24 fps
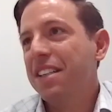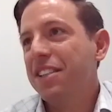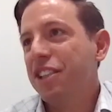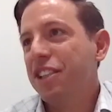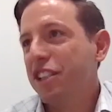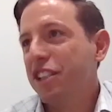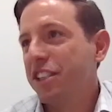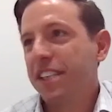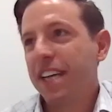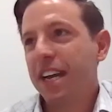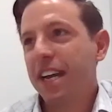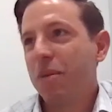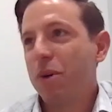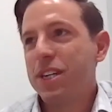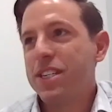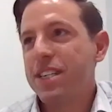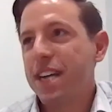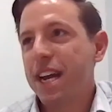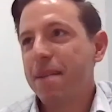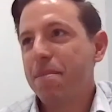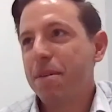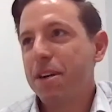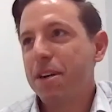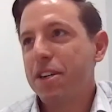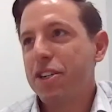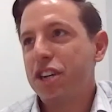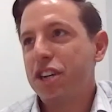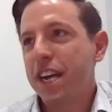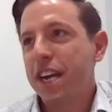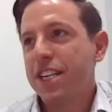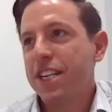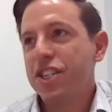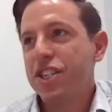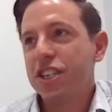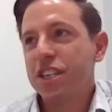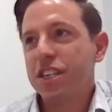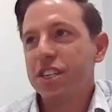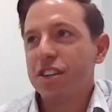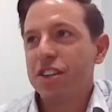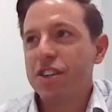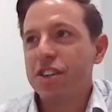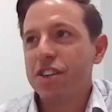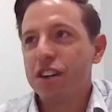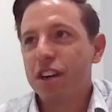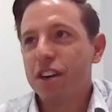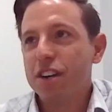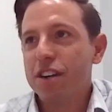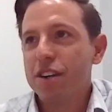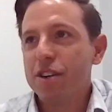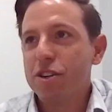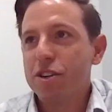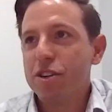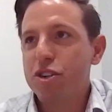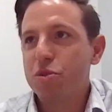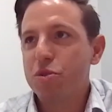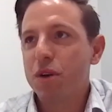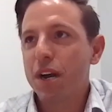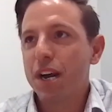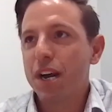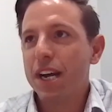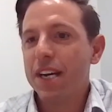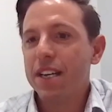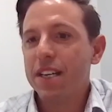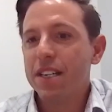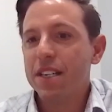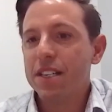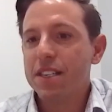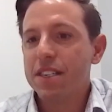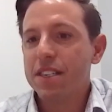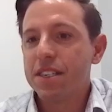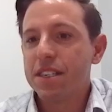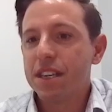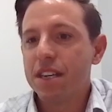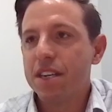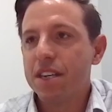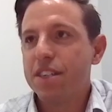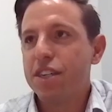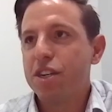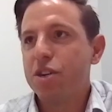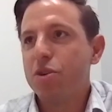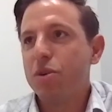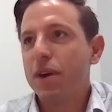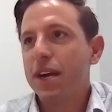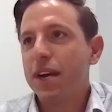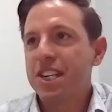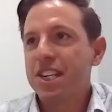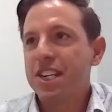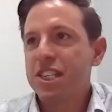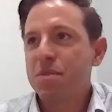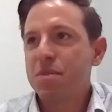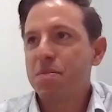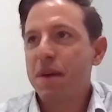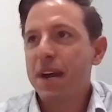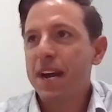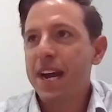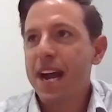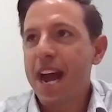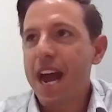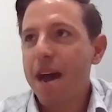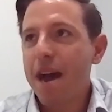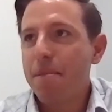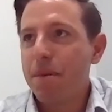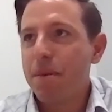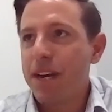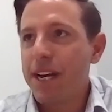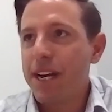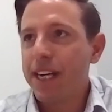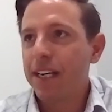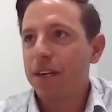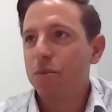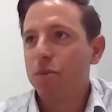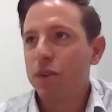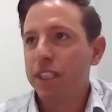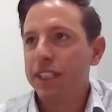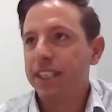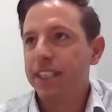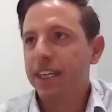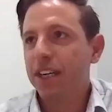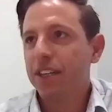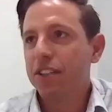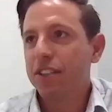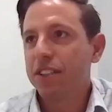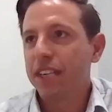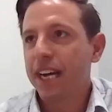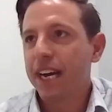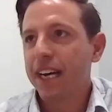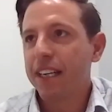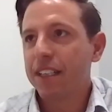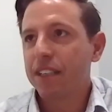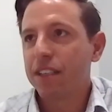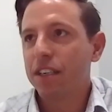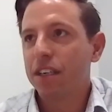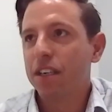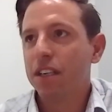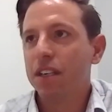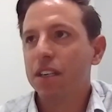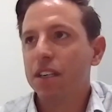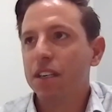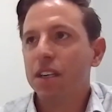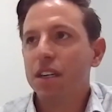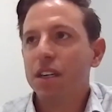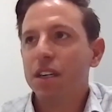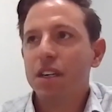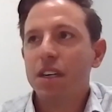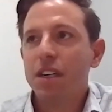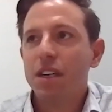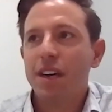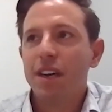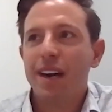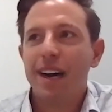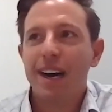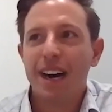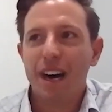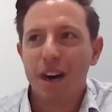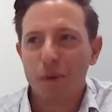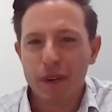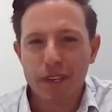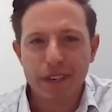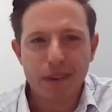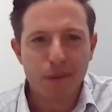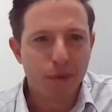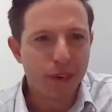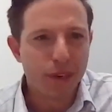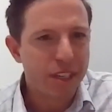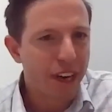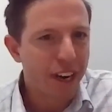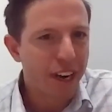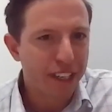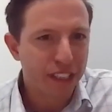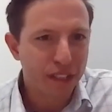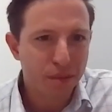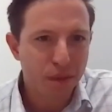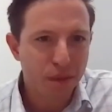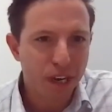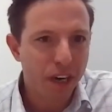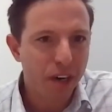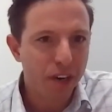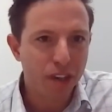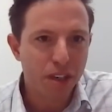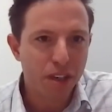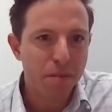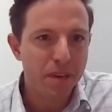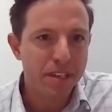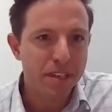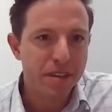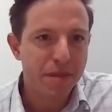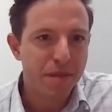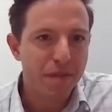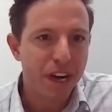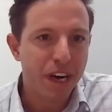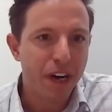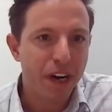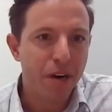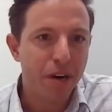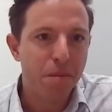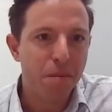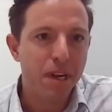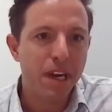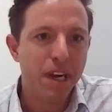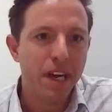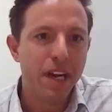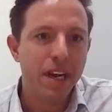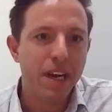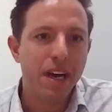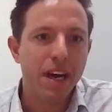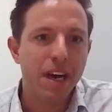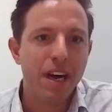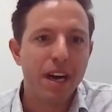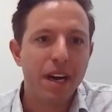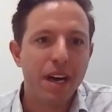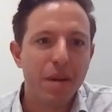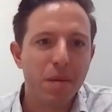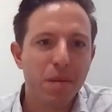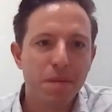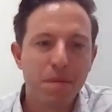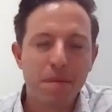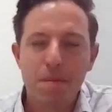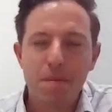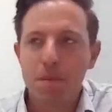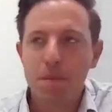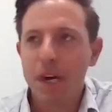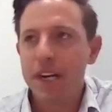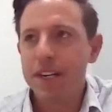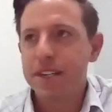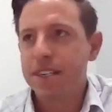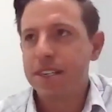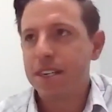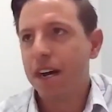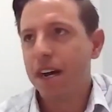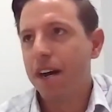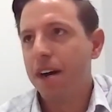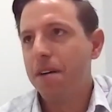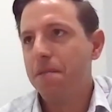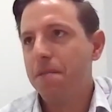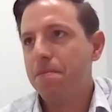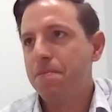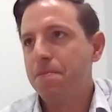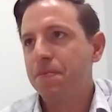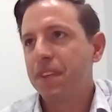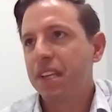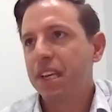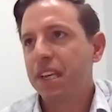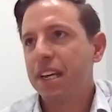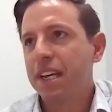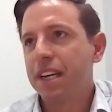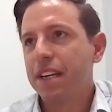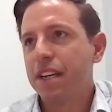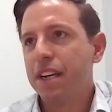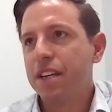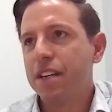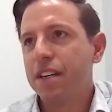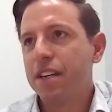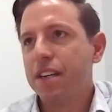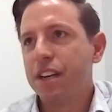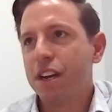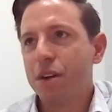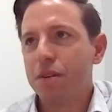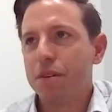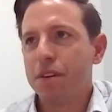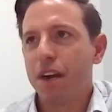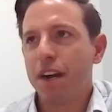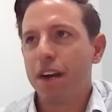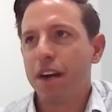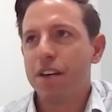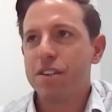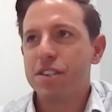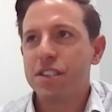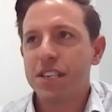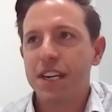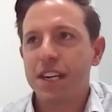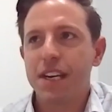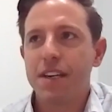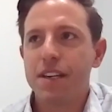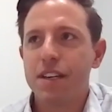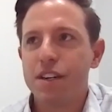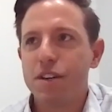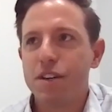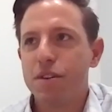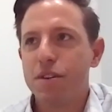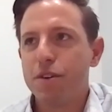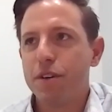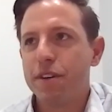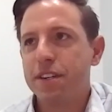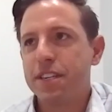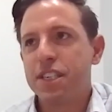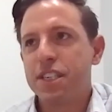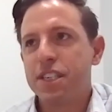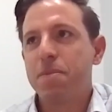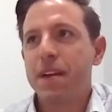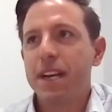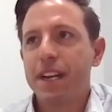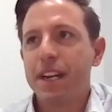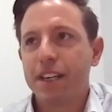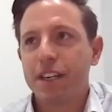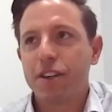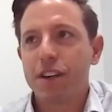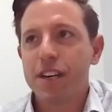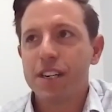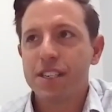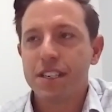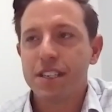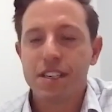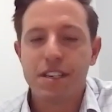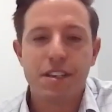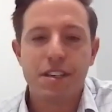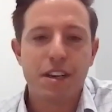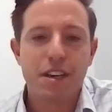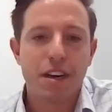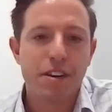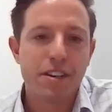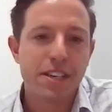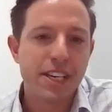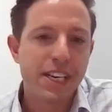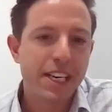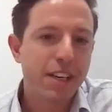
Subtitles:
just say what type of changes or new trends do you anticipate happening in retail sector? We talked about a little bit development, but do you anticipate increase in or